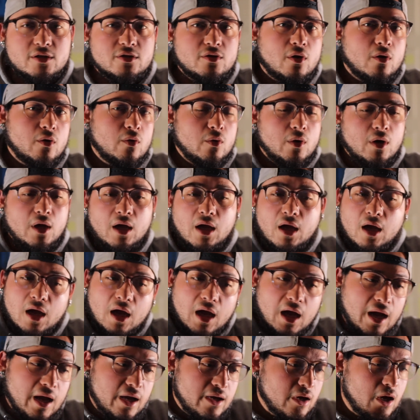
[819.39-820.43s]
So
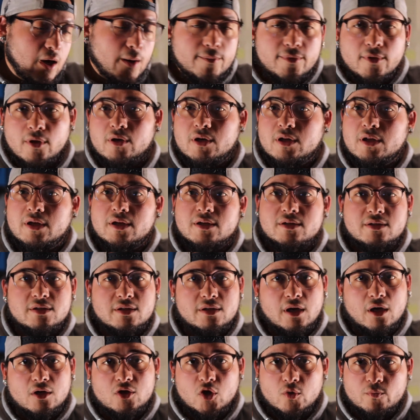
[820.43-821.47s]
I uploaded it
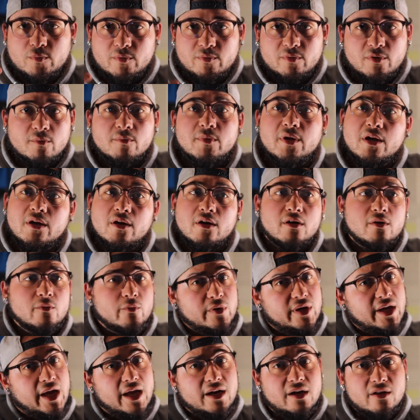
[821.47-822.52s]
into Adobe Premiere.
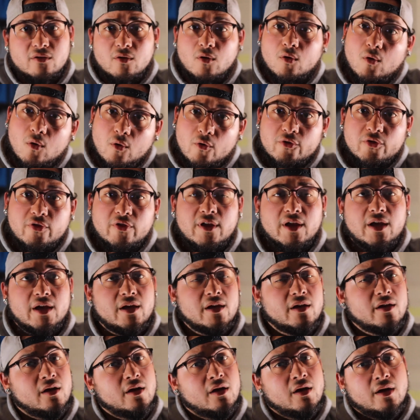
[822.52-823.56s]
We edited the whole
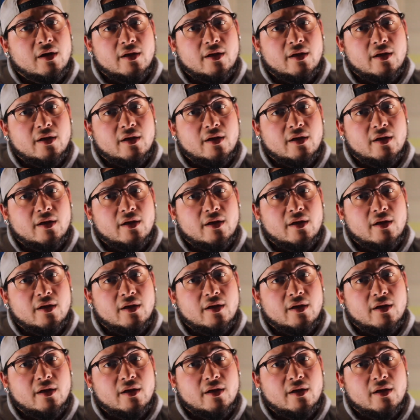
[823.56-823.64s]
thing.